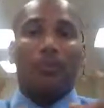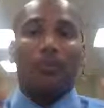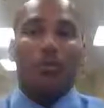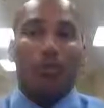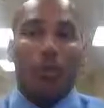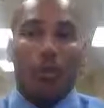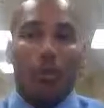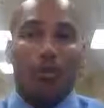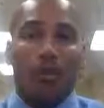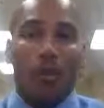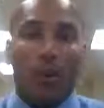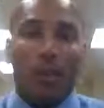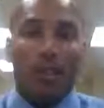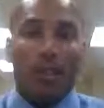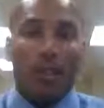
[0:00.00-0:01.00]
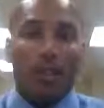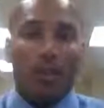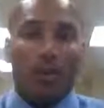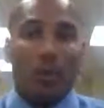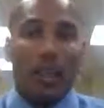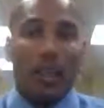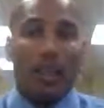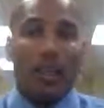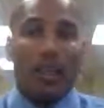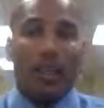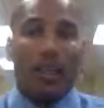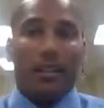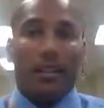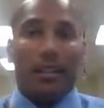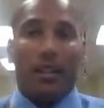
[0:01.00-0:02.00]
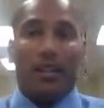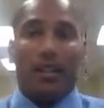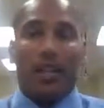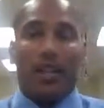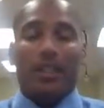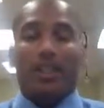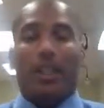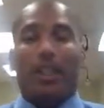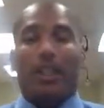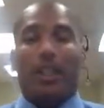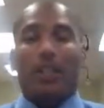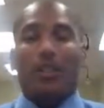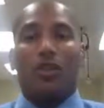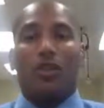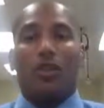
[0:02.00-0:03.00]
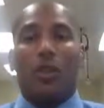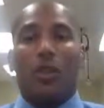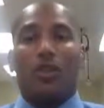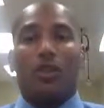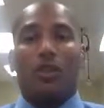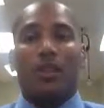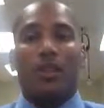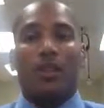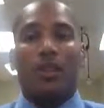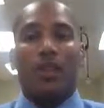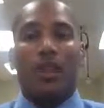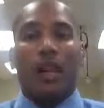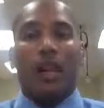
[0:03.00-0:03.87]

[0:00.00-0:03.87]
looking forward to this week and seeing your guys' discussion questions.